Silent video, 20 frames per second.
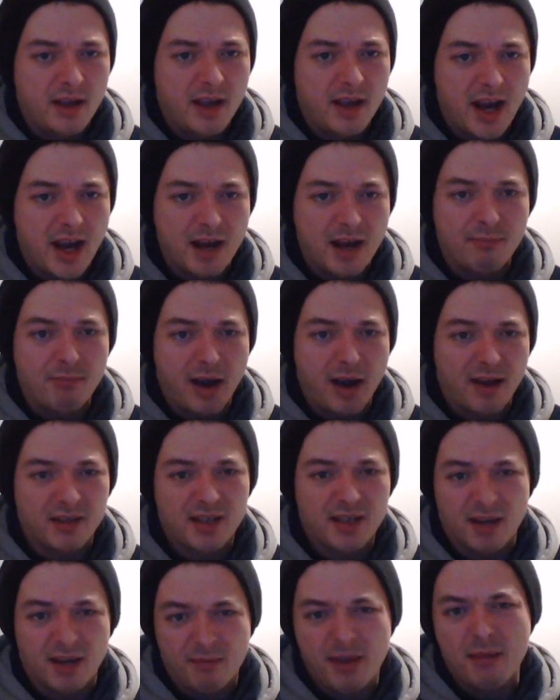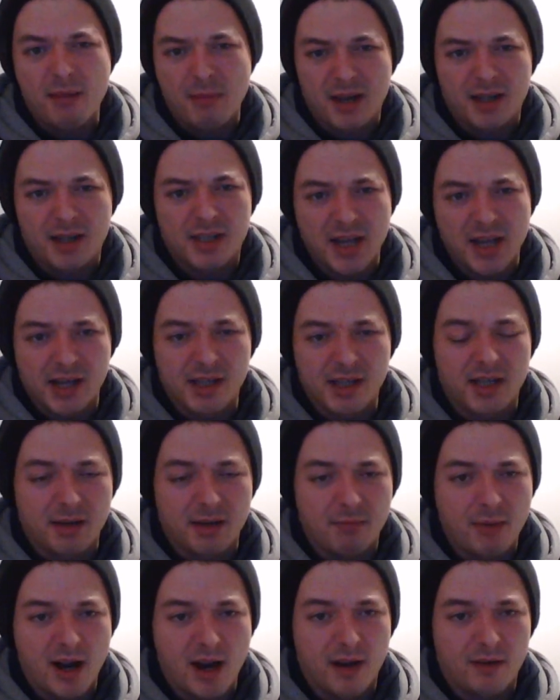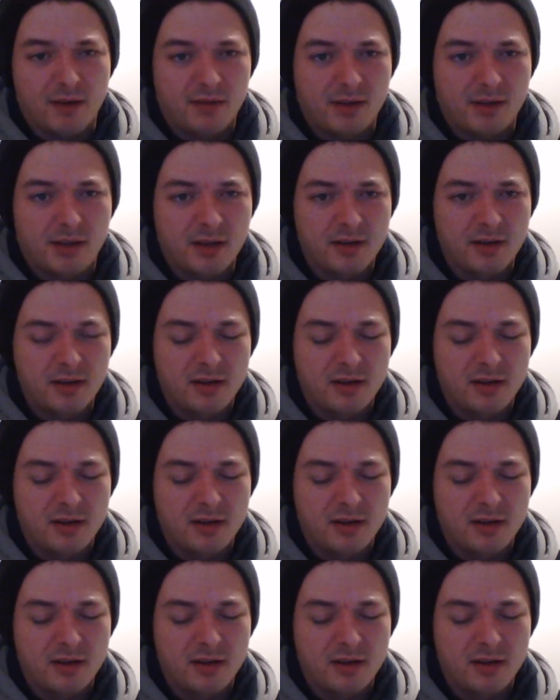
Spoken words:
In maths, it makes sense in maths.